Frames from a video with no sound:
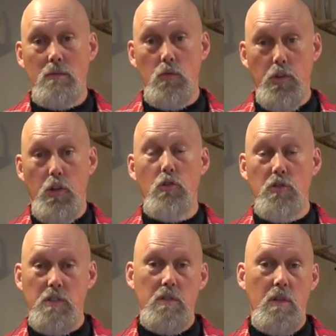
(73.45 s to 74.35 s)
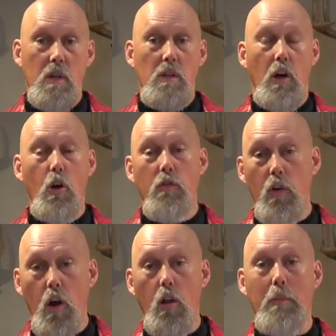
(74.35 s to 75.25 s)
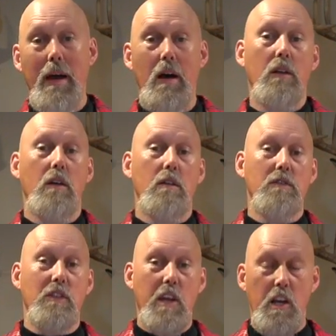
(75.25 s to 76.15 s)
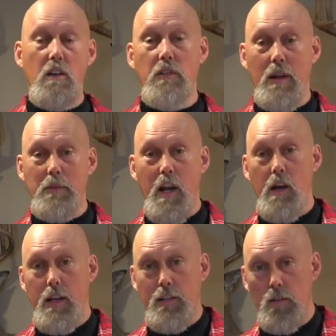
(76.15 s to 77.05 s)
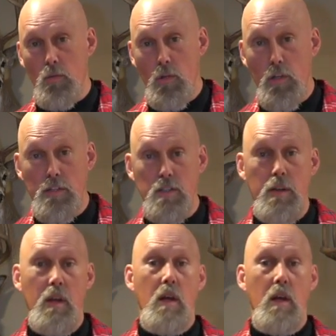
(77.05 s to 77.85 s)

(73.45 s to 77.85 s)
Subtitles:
reduce the overall amount of gear that I'm carrying into the woods